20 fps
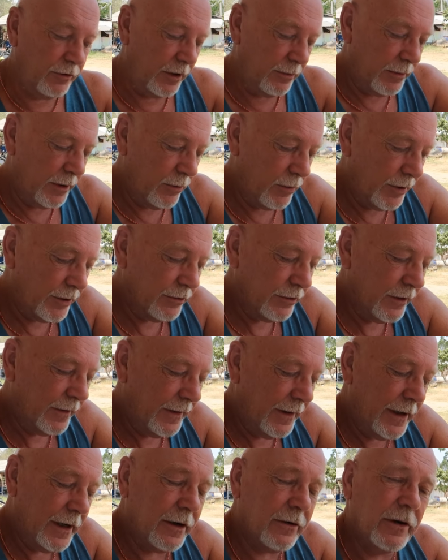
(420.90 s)
ring me when you're
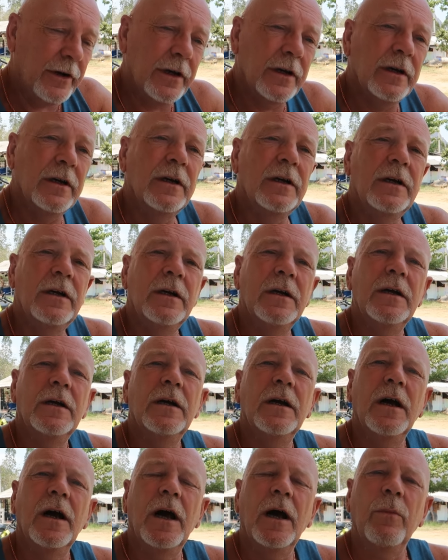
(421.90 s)
in the area
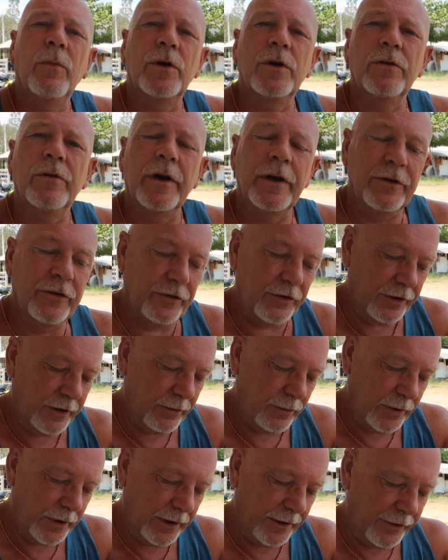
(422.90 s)
and we'll arrange
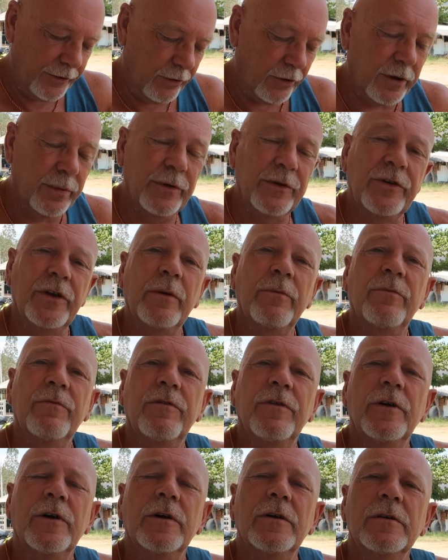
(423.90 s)
that we'll get the document done
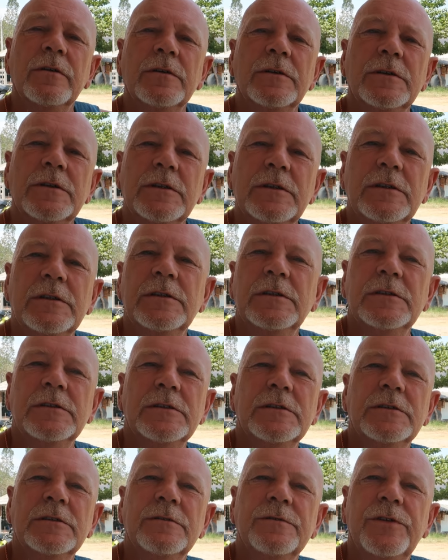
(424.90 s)
for
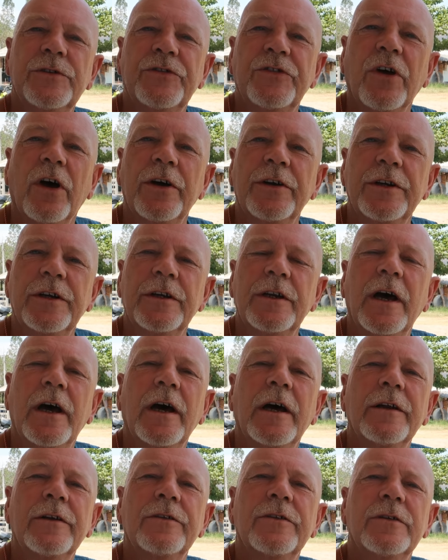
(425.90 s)
signing
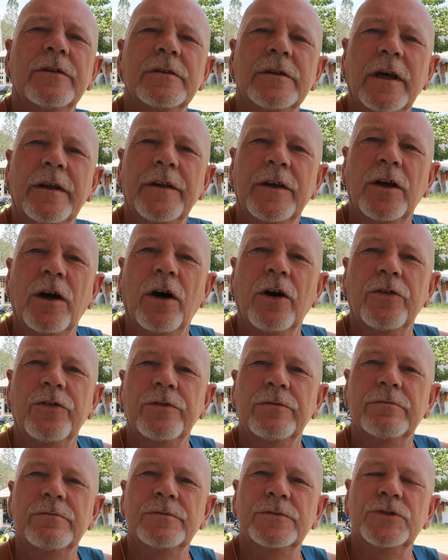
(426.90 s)
and get the car
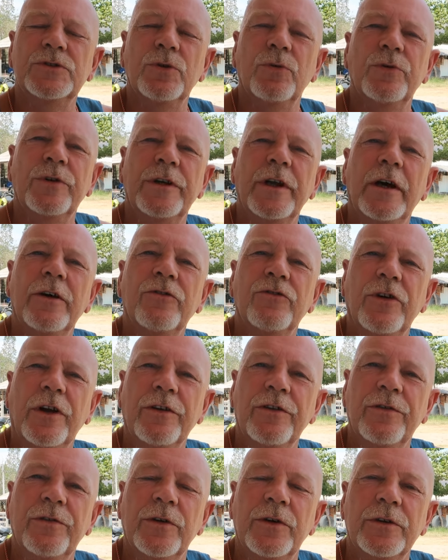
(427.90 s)
sorted out and
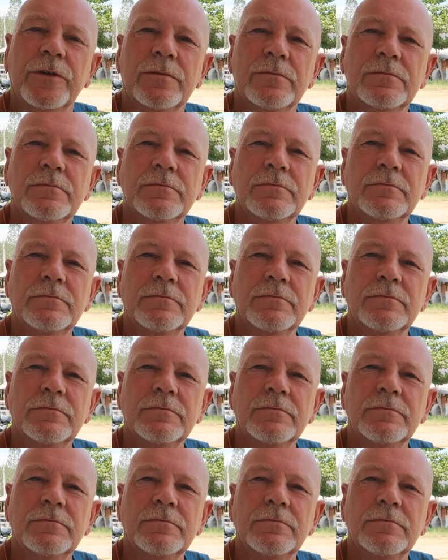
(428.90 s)
transferred.